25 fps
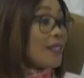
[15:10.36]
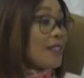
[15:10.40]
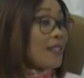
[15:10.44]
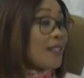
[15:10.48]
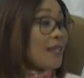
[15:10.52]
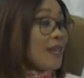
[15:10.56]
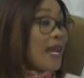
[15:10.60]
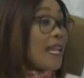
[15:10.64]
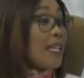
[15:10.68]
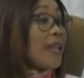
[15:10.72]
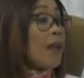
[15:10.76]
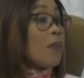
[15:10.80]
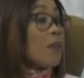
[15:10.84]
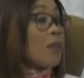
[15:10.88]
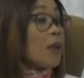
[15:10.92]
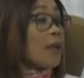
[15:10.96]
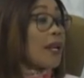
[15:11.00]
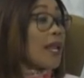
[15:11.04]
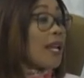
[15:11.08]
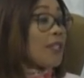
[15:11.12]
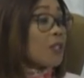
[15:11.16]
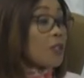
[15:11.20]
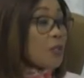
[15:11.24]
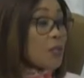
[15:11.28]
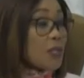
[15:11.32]
And I'm
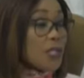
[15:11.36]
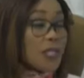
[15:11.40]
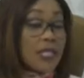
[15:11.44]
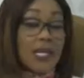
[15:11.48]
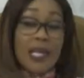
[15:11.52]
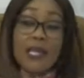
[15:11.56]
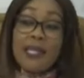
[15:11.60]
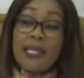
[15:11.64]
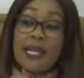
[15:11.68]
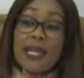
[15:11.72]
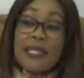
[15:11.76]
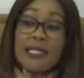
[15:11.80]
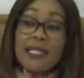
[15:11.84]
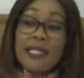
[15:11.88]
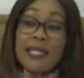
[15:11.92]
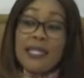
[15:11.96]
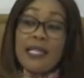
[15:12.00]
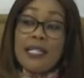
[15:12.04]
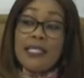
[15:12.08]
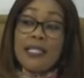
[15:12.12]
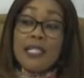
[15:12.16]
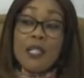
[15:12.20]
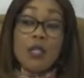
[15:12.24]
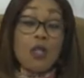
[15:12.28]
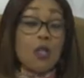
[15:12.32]
glad to say that
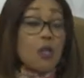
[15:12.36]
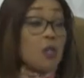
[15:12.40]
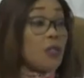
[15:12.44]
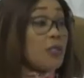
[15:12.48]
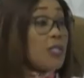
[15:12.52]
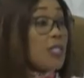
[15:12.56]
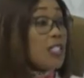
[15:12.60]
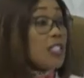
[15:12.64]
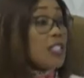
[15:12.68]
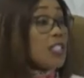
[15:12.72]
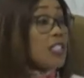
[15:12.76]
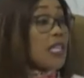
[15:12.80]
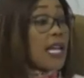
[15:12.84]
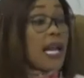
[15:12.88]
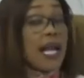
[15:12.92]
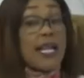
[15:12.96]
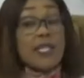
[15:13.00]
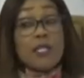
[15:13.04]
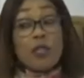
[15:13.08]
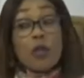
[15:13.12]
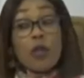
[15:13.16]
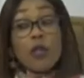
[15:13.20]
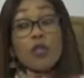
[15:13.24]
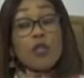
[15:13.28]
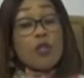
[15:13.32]
the new DG
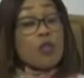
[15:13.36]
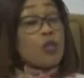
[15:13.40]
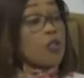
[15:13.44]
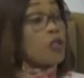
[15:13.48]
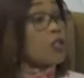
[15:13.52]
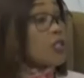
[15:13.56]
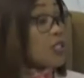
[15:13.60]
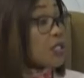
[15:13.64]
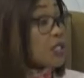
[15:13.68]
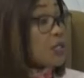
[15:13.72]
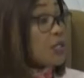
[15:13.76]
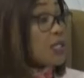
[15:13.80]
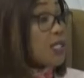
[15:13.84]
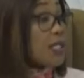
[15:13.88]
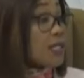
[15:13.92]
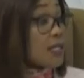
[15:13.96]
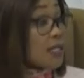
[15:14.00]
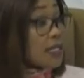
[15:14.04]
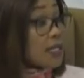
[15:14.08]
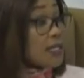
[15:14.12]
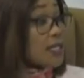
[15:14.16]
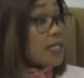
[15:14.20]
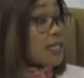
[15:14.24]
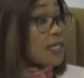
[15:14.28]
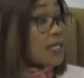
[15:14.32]
has gone to those 3
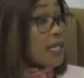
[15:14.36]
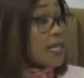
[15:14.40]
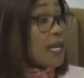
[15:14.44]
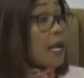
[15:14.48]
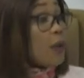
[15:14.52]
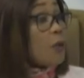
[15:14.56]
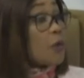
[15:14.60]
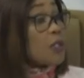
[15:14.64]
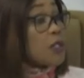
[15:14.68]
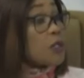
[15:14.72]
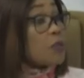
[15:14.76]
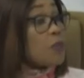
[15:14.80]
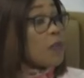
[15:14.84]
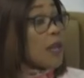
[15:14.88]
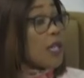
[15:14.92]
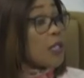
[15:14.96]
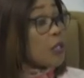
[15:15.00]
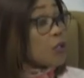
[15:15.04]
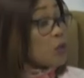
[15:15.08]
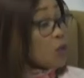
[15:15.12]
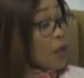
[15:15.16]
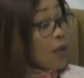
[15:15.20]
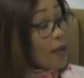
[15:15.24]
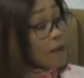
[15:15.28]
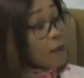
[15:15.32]
states that I was
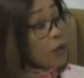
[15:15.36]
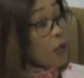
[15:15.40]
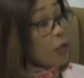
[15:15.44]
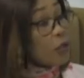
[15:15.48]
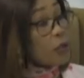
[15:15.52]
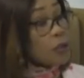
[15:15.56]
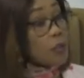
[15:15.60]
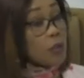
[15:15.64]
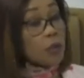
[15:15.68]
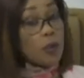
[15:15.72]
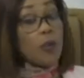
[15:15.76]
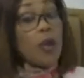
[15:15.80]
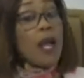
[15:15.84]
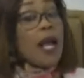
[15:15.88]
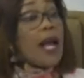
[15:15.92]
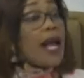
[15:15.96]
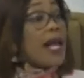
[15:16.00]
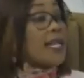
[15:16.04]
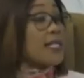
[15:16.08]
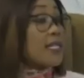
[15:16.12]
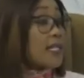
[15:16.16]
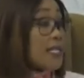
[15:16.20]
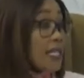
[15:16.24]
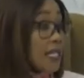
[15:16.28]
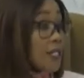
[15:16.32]
meant to have gone to
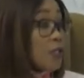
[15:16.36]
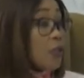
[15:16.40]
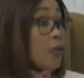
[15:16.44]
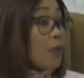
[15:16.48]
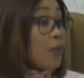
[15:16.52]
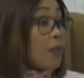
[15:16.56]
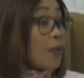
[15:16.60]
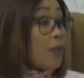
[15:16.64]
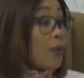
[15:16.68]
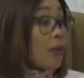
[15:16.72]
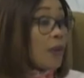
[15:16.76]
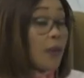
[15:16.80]
and set up.